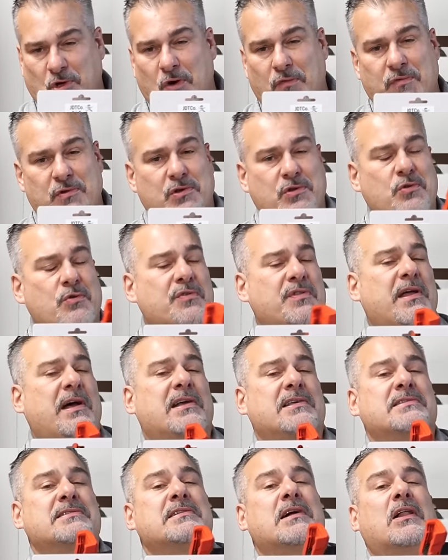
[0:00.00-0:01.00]
Over
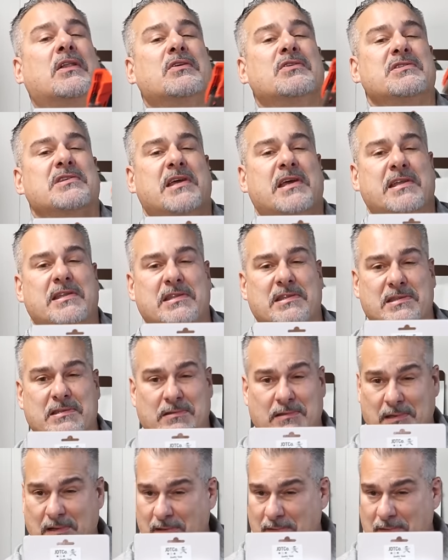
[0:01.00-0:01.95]
$2,000 in